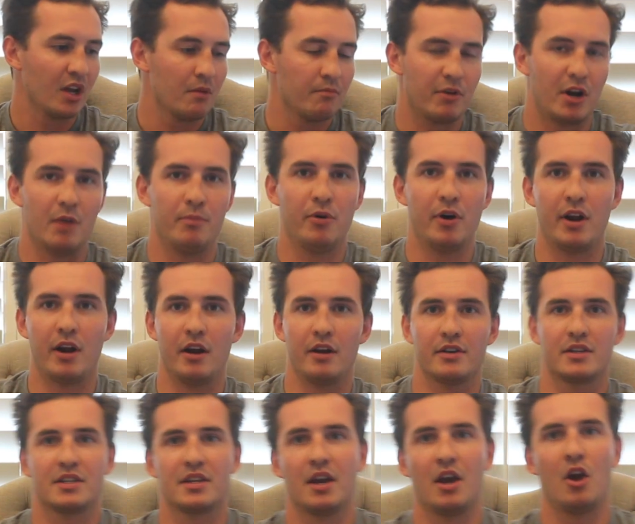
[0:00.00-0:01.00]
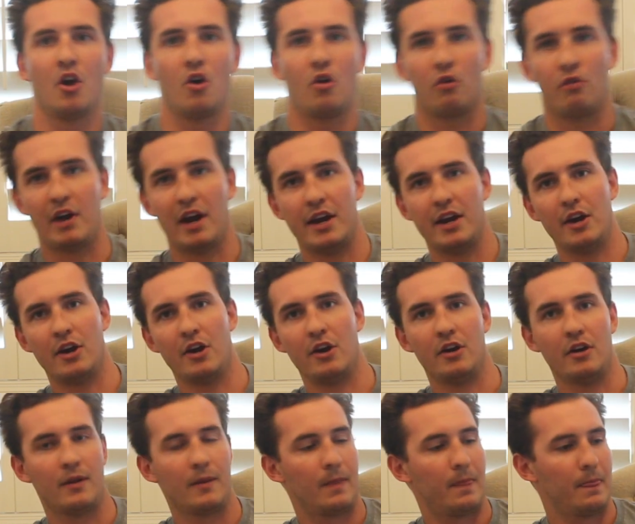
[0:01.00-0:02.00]
but I'll put it right
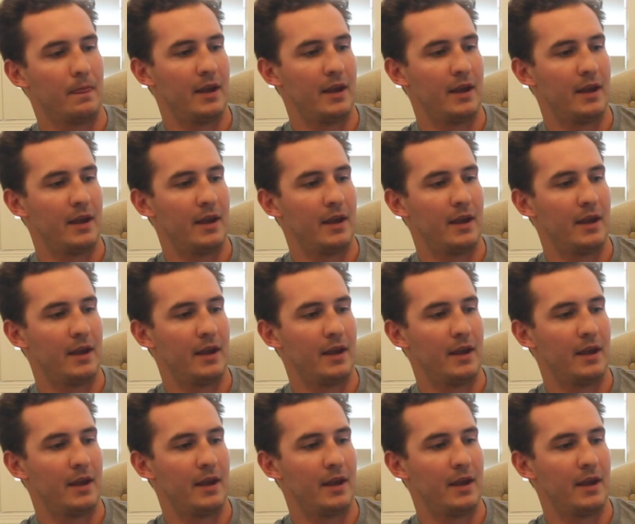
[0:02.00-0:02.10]
here.